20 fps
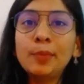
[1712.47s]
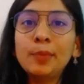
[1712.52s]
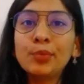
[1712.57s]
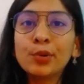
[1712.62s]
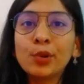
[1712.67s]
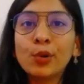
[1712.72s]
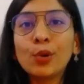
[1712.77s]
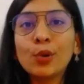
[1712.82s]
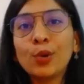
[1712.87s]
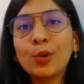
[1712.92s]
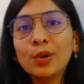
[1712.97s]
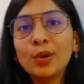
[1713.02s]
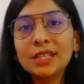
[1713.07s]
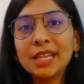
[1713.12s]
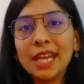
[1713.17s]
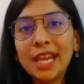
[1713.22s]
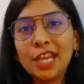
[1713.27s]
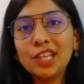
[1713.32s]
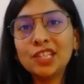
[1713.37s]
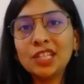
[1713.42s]
pro code
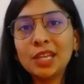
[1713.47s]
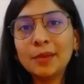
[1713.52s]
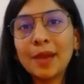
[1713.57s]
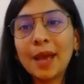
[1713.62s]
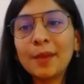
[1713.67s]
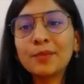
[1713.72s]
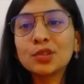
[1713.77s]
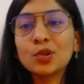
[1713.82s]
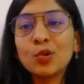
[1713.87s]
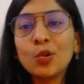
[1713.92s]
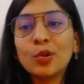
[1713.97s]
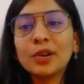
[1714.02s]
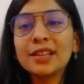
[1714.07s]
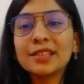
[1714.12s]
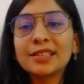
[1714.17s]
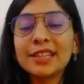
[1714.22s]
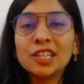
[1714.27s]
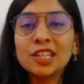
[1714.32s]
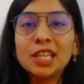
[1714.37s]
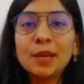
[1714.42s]
ag mam's code
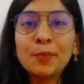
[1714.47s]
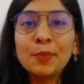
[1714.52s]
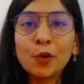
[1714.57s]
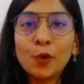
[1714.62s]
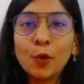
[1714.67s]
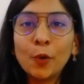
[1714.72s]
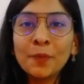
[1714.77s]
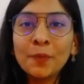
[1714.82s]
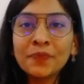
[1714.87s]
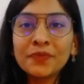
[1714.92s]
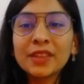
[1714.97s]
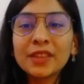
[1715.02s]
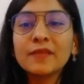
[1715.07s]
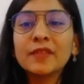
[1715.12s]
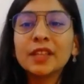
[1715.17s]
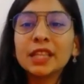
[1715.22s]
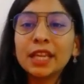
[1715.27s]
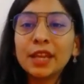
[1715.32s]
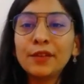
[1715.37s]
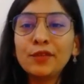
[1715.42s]
is ag pro
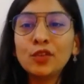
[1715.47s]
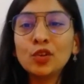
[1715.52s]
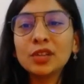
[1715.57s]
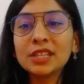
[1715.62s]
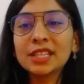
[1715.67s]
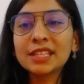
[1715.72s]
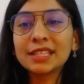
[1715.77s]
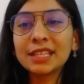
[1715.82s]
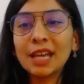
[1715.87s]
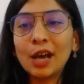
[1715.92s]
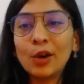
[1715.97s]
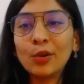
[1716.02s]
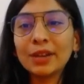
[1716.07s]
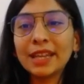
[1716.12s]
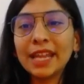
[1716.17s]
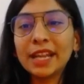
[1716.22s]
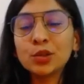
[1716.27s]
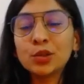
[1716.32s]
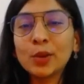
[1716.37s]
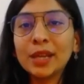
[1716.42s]
will give you a discount
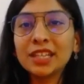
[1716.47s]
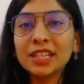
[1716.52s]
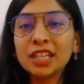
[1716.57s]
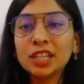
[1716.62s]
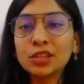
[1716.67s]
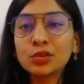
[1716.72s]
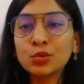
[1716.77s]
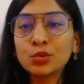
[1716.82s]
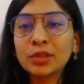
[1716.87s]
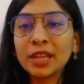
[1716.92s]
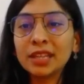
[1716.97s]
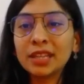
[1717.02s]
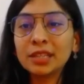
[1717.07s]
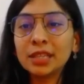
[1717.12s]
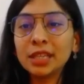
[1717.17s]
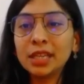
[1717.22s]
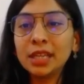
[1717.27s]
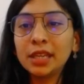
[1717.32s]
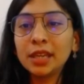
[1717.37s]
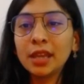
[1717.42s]
like 20 to
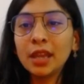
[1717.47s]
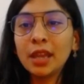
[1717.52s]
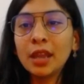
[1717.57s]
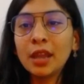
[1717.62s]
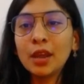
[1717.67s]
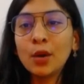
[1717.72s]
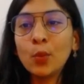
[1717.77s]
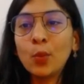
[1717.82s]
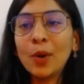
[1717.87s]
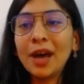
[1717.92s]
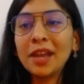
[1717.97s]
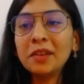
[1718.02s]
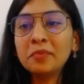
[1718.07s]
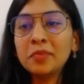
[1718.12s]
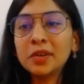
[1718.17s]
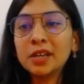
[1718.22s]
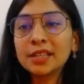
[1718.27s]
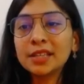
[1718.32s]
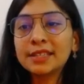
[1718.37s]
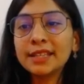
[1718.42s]
31
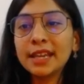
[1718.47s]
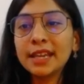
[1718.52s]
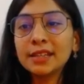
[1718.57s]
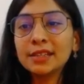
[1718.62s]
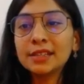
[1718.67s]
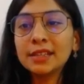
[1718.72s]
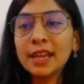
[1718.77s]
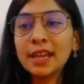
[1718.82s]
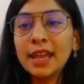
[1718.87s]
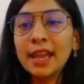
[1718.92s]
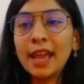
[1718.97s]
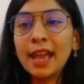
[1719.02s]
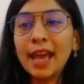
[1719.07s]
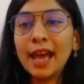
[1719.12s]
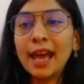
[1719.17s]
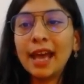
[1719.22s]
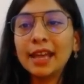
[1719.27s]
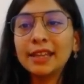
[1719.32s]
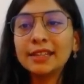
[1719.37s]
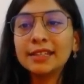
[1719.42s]
percent
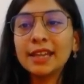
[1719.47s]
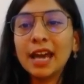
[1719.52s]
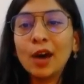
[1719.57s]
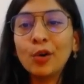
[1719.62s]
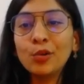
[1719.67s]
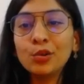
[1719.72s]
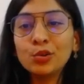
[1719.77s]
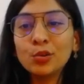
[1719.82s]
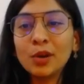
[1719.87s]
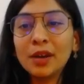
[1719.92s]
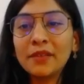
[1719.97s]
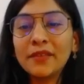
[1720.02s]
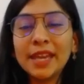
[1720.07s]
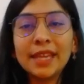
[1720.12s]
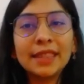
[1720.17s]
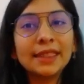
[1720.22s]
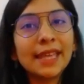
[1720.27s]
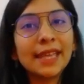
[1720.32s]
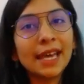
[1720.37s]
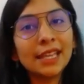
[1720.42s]
and how to
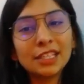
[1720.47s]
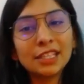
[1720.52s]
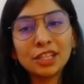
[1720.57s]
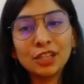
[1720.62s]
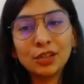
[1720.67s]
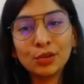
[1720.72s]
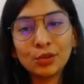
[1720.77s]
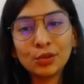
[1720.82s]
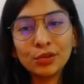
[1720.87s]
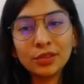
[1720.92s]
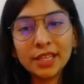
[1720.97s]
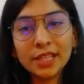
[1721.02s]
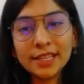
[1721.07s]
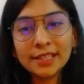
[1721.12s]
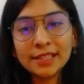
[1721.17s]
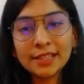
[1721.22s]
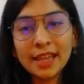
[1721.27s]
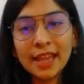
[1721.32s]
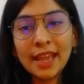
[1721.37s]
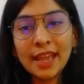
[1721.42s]
avail that you know
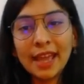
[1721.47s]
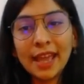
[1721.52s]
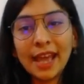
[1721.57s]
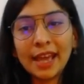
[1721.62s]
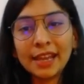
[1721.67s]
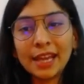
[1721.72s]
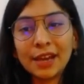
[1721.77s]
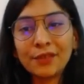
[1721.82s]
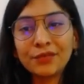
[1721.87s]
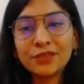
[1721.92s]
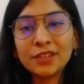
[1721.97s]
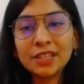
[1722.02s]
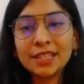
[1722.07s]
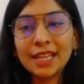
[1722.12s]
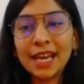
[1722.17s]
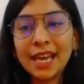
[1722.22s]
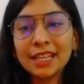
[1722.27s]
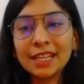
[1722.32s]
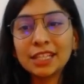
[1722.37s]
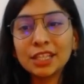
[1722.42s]
this and after
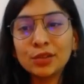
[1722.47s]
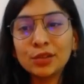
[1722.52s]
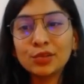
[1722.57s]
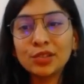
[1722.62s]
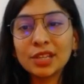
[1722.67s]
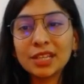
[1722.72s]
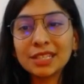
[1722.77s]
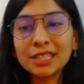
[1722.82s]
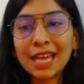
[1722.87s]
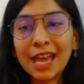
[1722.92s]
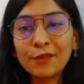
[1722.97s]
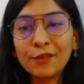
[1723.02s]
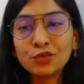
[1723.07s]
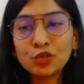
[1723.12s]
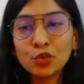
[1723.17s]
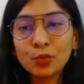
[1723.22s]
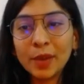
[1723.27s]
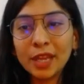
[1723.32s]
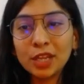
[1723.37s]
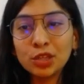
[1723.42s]
that you just have
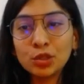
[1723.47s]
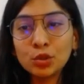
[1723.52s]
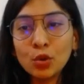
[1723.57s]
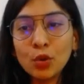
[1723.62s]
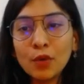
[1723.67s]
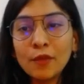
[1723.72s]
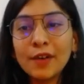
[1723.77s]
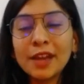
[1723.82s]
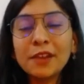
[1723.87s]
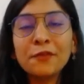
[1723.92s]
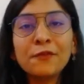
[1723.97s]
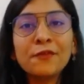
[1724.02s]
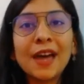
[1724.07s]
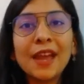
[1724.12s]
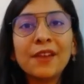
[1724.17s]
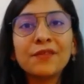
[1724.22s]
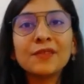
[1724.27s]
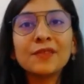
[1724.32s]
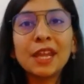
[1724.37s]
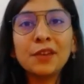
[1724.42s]
to pay
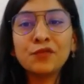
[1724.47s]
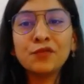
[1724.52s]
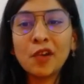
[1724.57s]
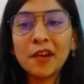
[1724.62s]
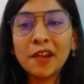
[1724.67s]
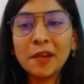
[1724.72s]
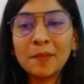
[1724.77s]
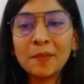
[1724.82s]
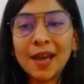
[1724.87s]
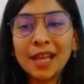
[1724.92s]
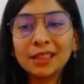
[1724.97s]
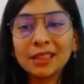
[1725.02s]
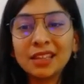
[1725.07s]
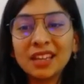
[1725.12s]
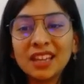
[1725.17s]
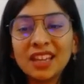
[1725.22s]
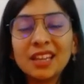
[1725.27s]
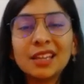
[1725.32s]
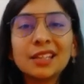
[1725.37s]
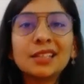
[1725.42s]
2159 for a month
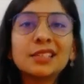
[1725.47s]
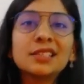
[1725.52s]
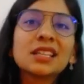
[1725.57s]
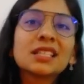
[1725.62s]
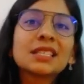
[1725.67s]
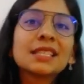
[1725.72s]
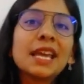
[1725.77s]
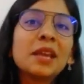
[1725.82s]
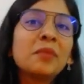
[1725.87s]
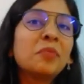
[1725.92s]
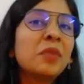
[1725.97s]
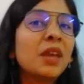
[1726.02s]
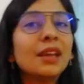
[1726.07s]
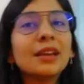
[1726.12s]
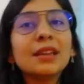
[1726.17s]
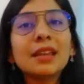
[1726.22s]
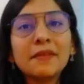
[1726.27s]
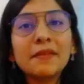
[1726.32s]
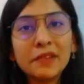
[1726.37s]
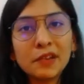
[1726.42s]
just like paying
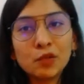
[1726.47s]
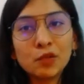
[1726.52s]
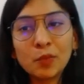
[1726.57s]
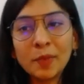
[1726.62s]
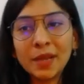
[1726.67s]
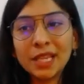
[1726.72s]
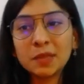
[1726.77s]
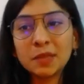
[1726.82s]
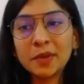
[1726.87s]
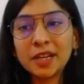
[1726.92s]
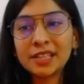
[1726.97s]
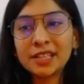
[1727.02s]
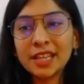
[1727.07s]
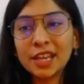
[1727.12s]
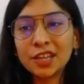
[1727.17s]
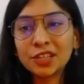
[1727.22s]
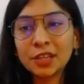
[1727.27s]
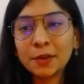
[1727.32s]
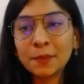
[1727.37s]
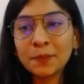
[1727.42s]
11 rupees per
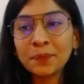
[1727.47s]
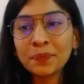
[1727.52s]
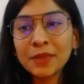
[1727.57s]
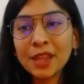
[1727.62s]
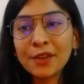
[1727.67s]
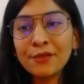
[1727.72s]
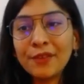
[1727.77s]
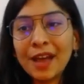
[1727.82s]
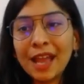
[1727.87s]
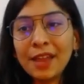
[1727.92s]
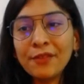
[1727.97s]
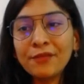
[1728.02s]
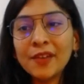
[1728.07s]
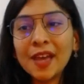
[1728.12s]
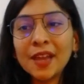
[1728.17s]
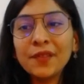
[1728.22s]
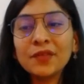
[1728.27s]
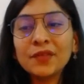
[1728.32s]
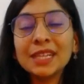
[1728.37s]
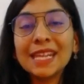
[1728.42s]
session
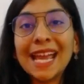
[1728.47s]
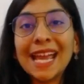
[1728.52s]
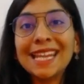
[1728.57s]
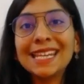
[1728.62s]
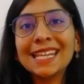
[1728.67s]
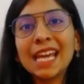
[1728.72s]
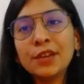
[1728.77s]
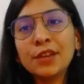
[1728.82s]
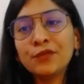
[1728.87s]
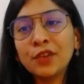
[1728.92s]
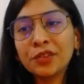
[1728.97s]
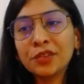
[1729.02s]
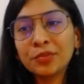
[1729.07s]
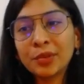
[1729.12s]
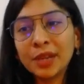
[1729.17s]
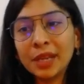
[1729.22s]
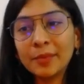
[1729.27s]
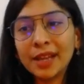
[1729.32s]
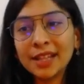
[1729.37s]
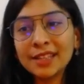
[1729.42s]
5599 for
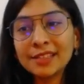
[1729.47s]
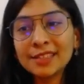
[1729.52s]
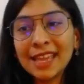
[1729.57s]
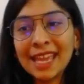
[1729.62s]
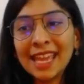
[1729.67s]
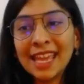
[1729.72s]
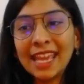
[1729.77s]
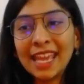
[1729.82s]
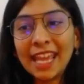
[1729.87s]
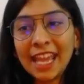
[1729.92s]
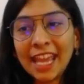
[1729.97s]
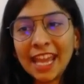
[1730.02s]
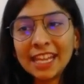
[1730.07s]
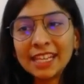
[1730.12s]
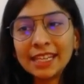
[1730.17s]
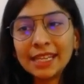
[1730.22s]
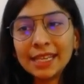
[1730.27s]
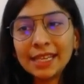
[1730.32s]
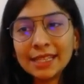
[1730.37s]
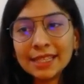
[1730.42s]
3 months
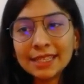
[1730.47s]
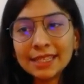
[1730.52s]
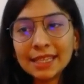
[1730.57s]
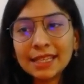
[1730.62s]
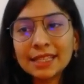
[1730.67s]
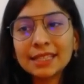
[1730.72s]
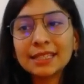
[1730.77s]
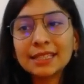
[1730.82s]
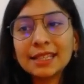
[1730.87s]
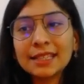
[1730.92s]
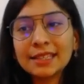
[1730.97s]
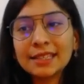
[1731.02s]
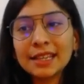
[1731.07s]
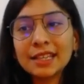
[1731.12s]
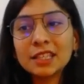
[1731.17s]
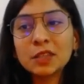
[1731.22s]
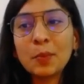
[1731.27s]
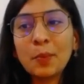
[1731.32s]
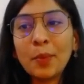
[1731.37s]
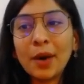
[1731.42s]

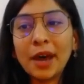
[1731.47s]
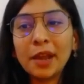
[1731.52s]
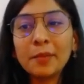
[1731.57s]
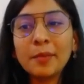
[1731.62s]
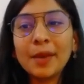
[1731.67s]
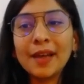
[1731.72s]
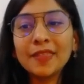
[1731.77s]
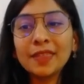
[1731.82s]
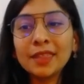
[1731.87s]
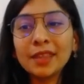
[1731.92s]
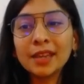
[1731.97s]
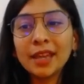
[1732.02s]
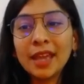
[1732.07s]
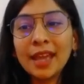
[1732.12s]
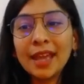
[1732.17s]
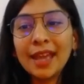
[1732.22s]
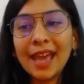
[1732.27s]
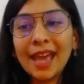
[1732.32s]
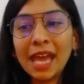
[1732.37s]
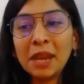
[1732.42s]
1866 per month
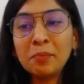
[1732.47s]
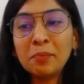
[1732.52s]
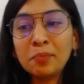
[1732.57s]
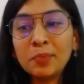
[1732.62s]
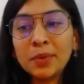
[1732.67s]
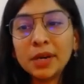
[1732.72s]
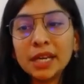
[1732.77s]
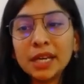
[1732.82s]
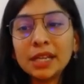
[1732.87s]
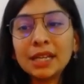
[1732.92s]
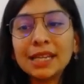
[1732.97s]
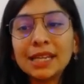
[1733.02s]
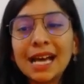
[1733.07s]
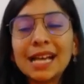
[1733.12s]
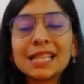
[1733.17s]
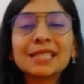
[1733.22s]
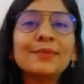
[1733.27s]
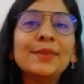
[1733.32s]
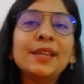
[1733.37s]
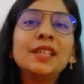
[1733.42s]
and per
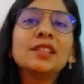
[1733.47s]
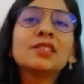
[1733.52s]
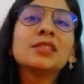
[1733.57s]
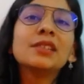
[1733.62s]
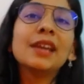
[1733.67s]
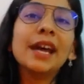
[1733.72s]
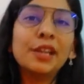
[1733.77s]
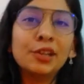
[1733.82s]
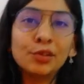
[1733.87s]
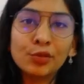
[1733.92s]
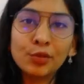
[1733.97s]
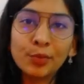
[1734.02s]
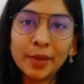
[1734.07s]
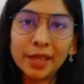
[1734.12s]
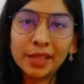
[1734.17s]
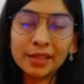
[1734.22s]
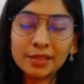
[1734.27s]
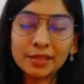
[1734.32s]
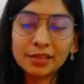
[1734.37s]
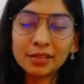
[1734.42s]
class means 9
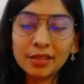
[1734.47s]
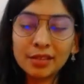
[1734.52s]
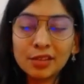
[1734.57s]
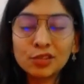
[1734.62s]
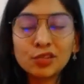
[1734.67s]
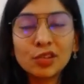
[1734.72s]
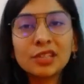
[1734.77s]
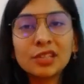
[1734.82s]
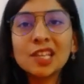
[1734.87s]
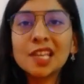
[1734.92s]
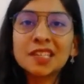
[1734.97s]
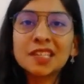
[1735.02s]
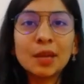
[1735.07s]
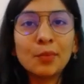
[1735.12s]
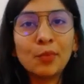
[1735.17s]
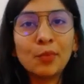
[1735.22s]
rupees so it's just the